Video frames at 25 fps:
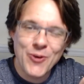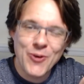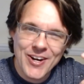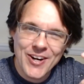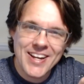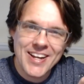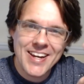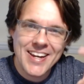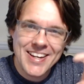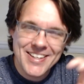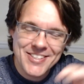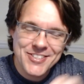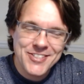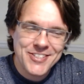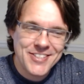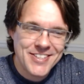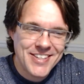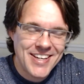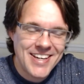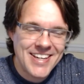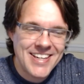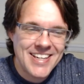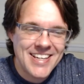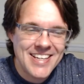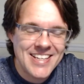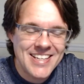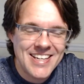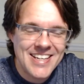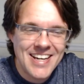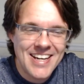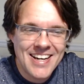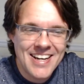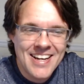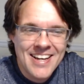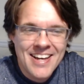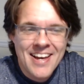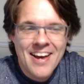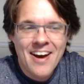collection, and
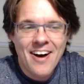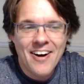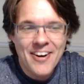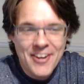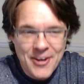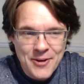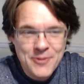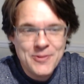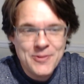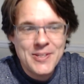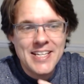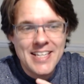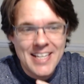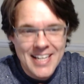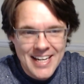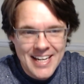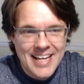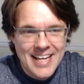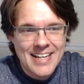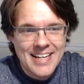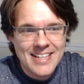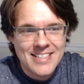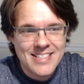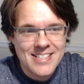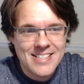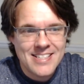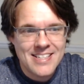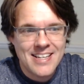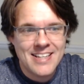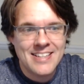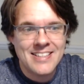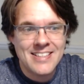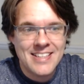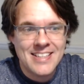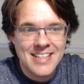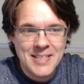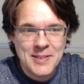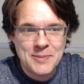I only collect
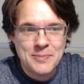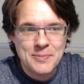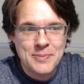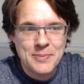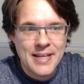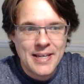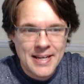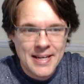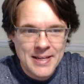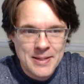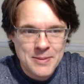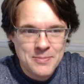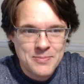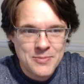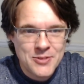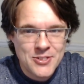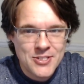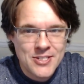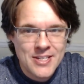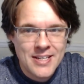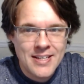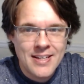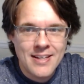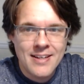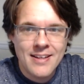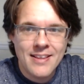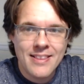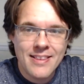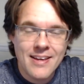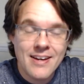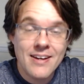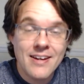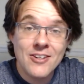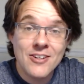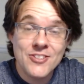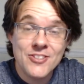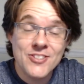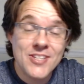and keep games
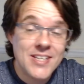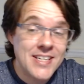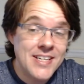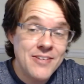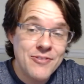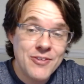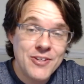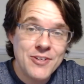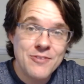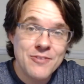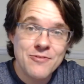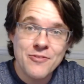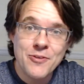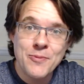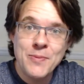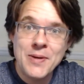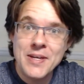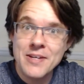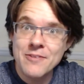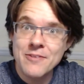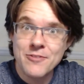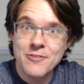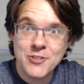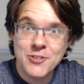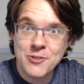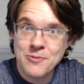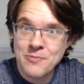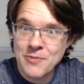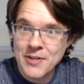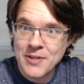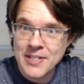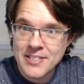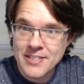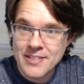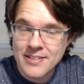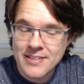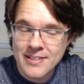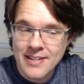that are significant for me for some
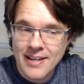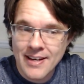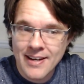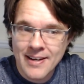reason.